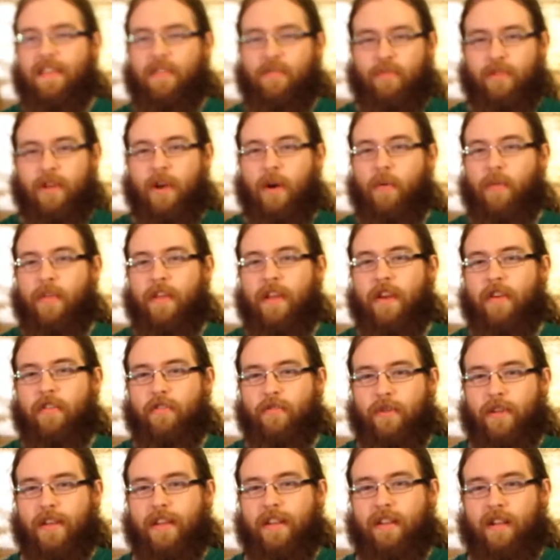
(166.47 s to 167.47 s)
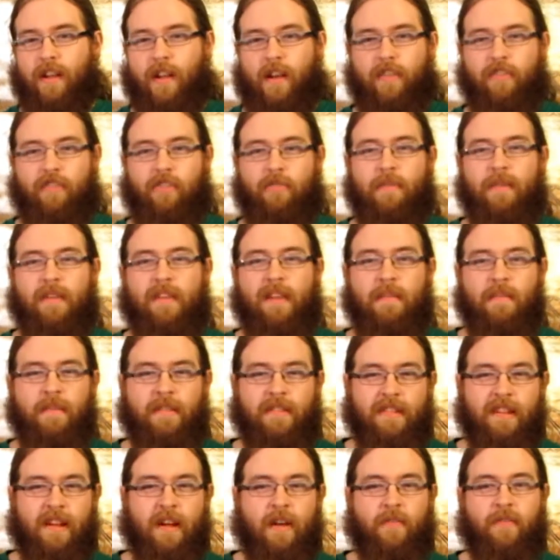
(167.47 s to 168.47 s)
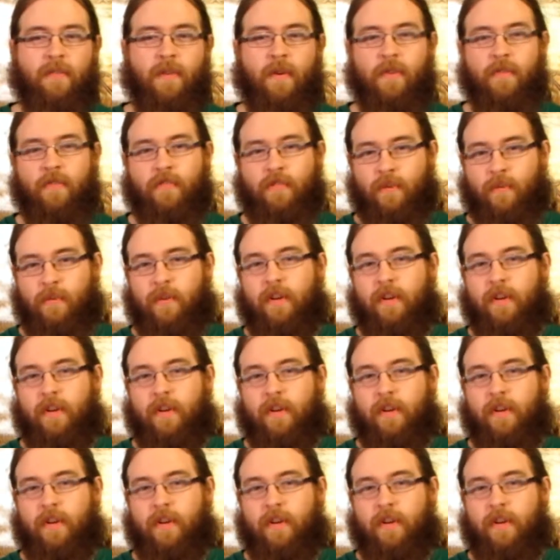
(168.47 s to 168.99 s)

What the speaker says: You go there, you get lost, you become a Stalfos